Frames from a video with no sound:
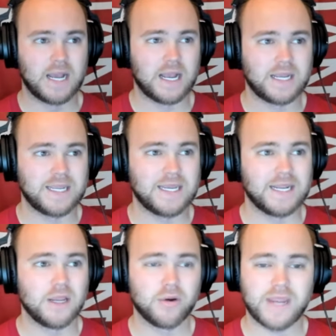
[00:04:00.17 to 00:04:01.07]
again,
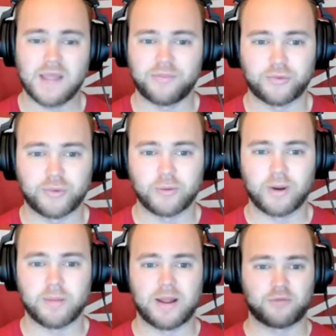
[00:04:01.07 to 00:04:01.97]
he only had 3
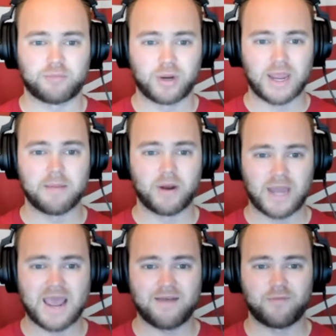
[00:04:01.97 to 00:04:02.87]
rebounds per game on
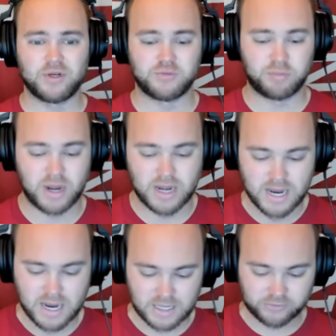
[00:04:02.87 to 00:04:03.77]
average, but
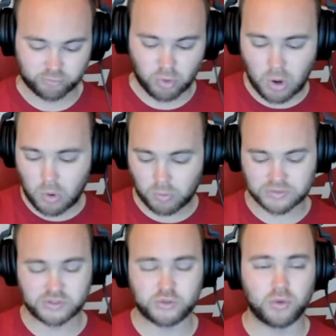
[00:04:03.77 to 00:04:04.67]
his role
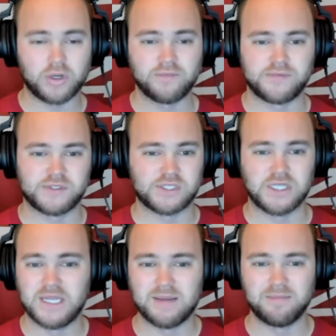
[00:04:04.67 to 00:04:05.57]
was sort of
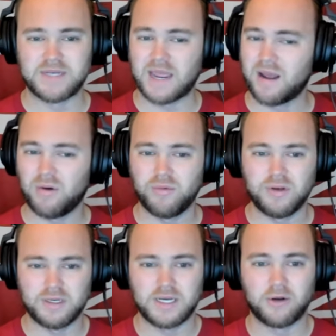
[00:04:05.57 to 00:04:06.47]
slimmed
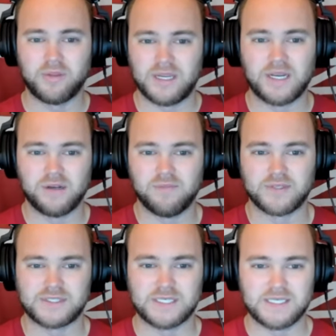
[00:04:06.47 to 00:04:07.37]
down near the end of
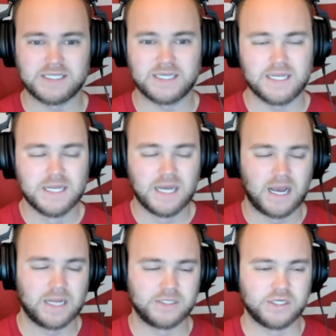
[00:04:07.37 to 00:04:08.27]
the season,
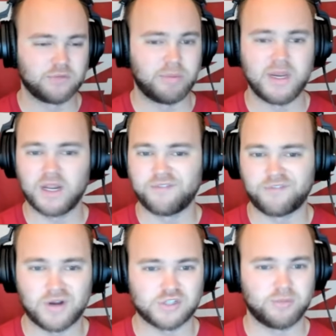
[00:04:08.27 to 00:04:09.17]
just being a
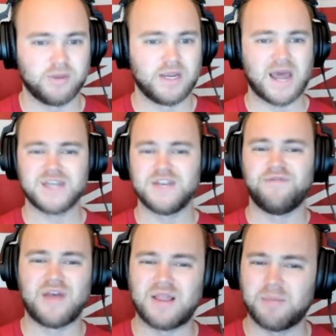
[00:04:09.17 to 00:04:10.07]
freshman, not
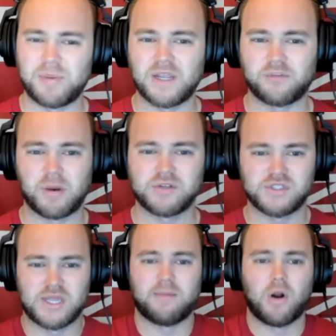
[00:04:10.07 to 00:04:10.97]
developing as much
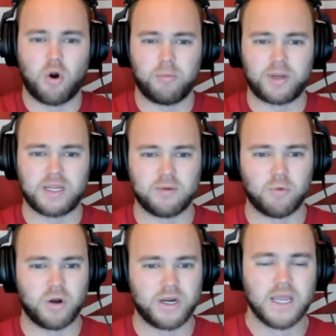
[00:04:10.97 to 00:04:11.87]
as they were hoping he
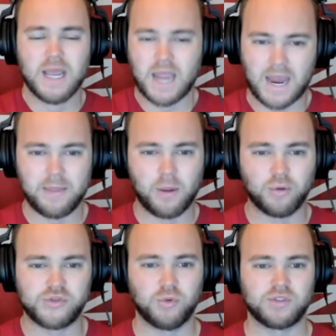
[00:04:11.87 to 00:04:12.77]
would, and
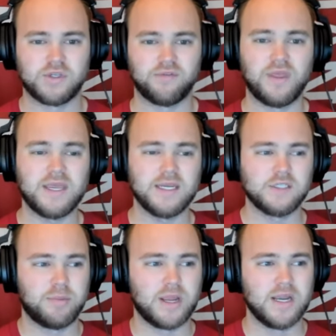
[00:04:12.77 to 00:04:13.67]
those sorts of
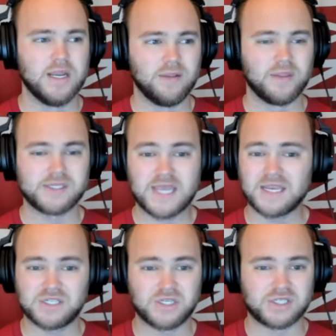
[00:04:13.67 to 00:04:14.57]
things. But this
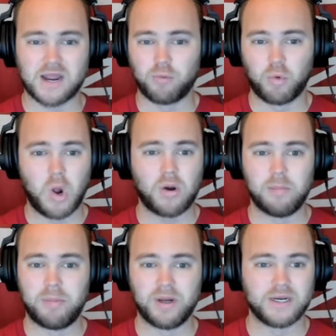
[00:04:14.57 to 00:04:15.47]
guy's just got raw
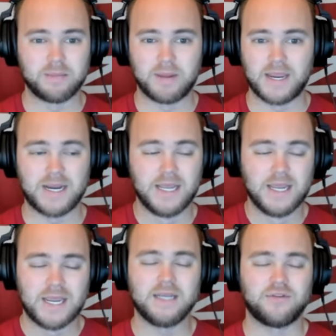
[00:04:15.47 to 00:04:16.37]
ability, man.
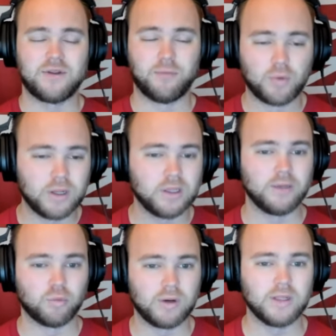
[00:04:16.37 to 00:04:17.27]
He is a
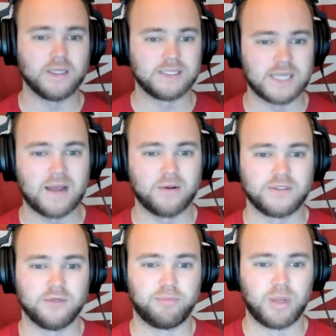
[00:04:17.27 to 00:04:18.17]
really, really
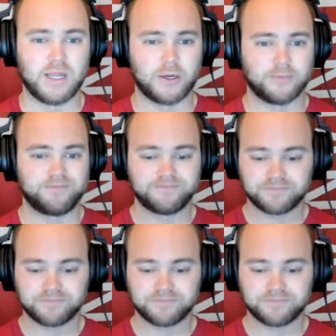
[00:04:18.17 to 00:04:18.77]
talented player.